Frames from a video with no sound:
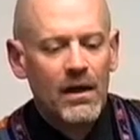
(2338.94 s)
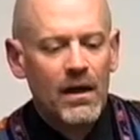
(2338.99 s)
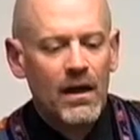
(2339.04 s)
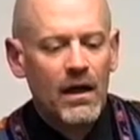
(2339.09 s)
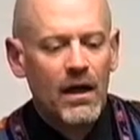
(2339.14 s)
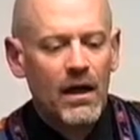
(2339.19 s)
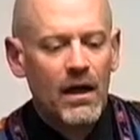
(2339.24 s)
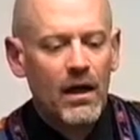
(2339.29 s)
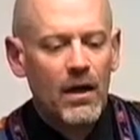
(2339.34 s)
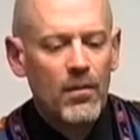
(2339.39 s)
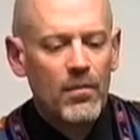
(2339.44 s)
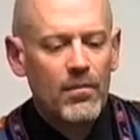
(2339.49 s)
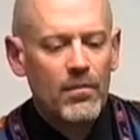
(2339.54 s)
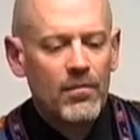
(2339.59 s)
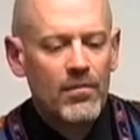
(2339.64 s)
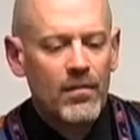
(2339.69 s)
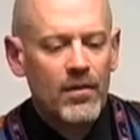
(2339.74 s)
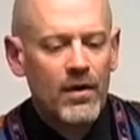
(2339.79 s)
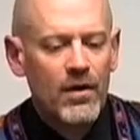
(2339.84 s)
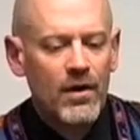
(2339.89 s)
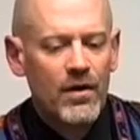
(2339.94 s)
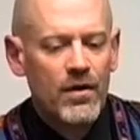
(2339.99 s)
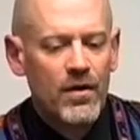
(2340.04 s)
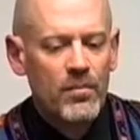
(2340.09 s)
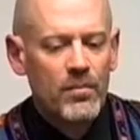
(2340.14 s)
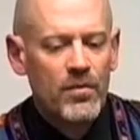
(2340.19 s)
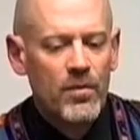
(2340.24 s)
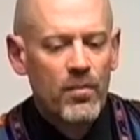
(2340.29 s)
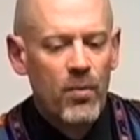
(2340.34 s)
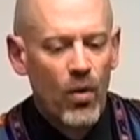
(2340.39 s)
um,
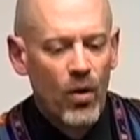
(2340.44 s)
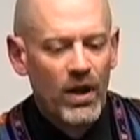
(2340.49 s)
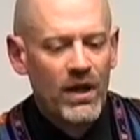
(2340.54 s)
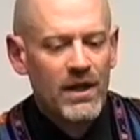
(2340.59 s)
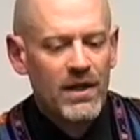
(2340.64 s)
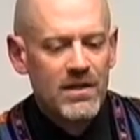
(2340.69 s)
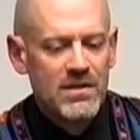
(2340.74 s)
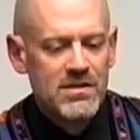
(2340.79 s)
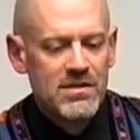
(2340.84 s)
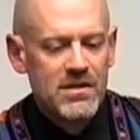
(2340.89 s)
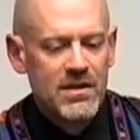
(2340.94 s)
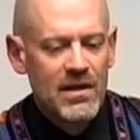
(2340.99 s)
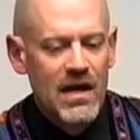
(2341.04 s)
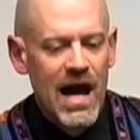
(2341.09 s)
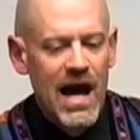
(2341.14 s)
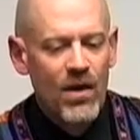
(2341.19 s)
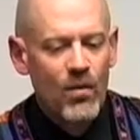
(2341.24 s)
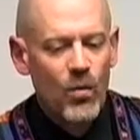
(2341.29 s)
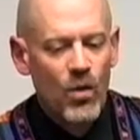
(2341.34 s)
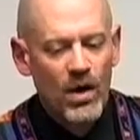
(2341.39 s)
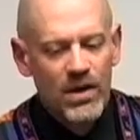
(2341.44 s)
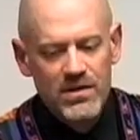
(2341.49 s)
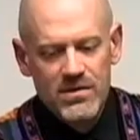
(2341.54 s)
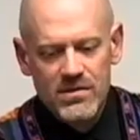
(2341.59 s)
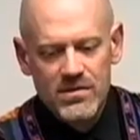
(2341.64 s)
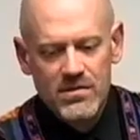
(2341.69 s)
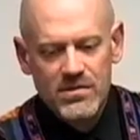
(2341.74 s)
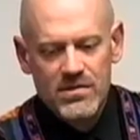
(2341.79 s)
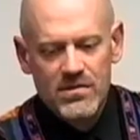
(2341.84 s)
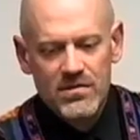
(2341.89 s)
the, the point is that I
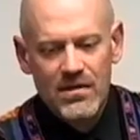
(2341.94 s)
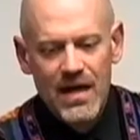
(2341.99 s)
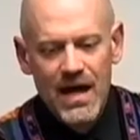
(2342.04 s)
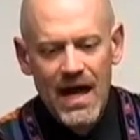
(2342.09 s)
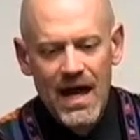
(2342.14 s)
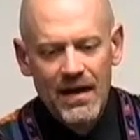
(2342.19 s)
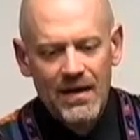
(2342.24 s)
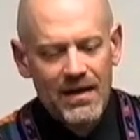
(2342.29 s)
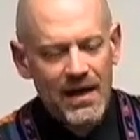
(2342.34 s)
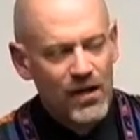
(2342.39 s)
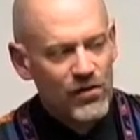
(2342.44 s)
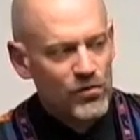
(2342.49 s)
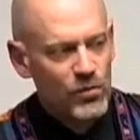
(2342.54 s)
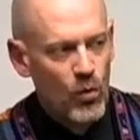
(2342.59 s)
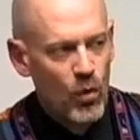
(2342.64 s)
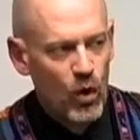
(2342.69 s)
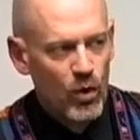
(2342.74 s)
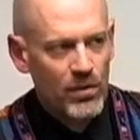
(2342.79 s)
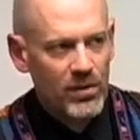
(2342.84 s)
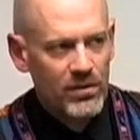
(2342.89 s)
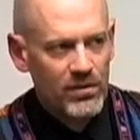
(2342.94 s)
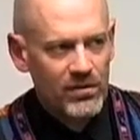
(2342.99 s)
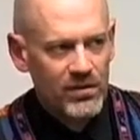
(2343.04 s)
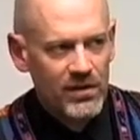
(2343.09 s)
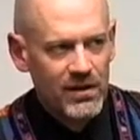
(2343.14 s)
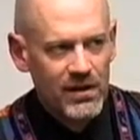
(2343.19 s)
once had an ex Mormon